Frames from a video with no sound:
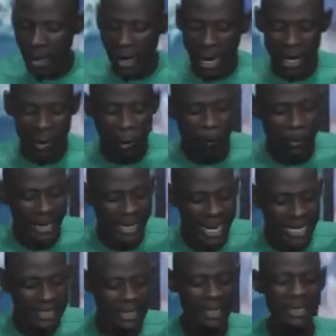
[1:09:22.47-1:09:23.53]
A
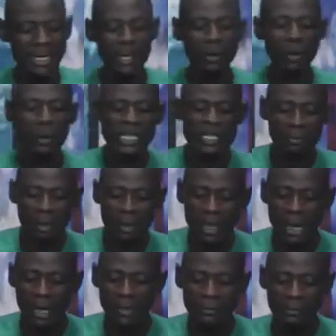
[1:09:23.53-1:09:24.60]
comedian said he told his
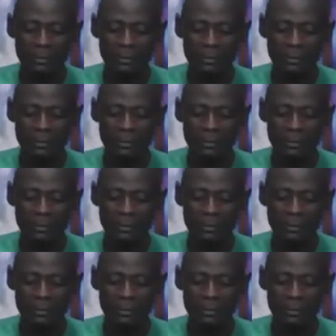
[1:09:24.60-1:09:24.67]
mother,